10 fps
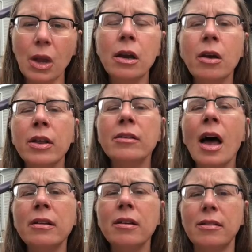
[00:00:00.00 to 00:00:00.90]
Now, that's
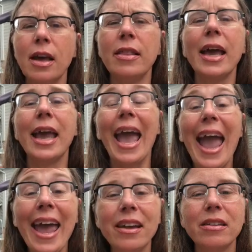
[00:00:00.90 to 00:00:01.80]
not to say they
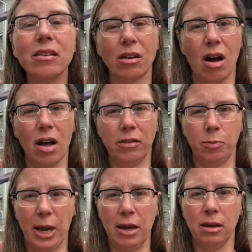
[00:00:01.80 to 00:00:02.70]
can't cause
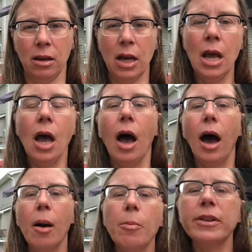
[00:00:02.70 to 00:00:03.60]
pain,
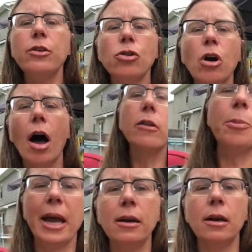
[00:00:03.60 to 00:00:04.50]
but they do cause
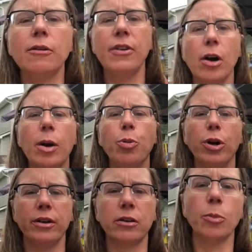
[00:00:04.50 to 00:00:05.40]
pain in a very
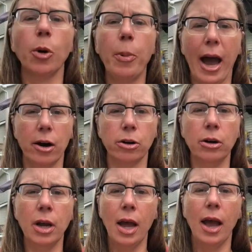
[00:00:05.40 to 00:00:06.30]
predictable
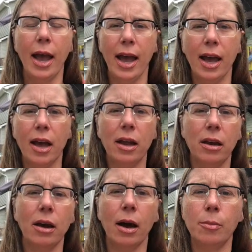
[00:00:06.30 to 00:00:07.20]
pattern.
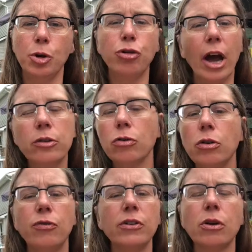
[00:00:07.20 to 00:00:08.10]
And your doctors
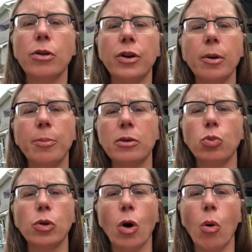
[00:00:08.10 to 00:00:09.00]
and physical therapists
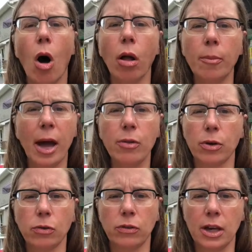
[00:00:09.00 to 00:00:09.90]
will know all about
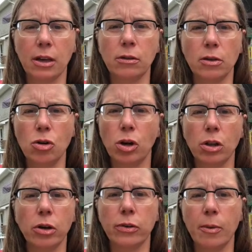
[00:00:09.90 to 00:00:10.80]
those things, and you
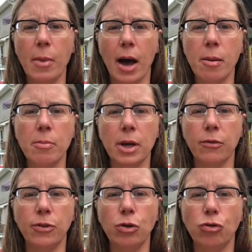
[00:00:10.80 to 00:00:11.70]
can look them up
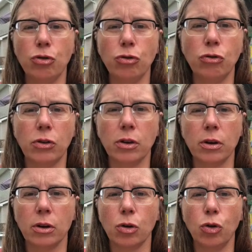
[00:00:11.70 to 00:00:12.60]
if you choose
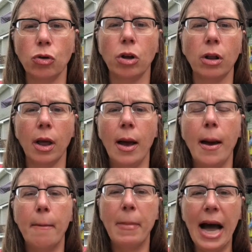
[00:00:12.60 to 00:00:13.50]
to Google
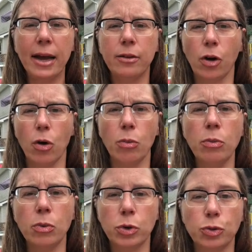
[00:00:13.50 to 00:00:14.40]

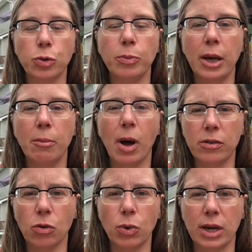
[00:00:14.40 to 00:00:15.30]
myotome, which would be
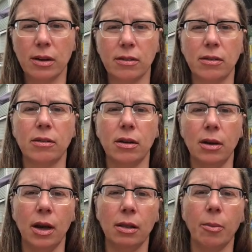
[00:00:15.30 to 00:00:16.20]
muscle weakness
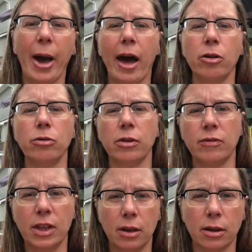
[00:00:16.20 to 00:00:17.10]
in the patterns
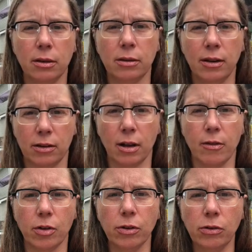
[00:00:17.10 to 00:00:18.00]
of the disc
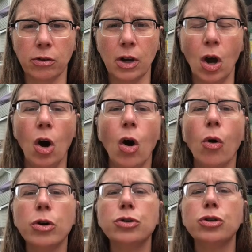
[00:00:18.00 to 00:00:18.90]
levels,
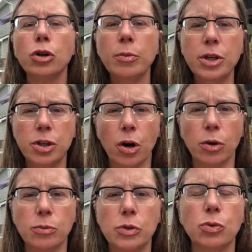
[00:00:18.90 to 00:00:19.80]
or
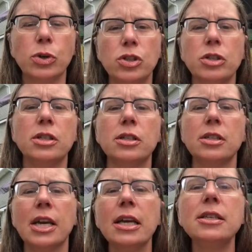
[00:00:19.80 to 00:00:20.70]
dermatomes, which is
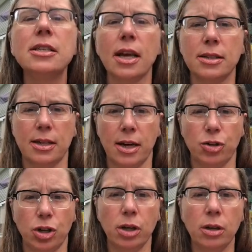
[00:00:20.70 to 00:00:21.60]
skin
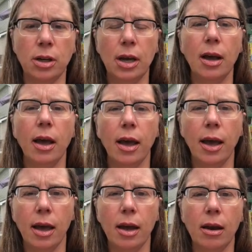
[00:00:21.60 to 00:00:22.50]
sensation
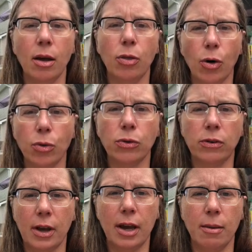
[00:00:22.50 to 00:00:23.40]
in those
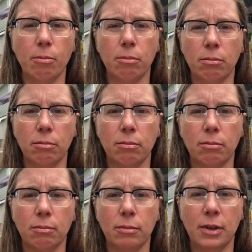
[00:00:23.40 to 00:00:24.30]
same
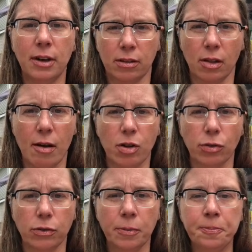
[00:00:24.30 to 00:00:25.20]
disc
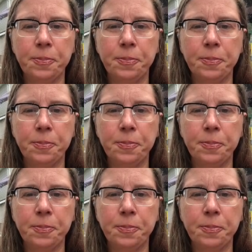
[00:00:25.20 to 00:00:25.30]
levels.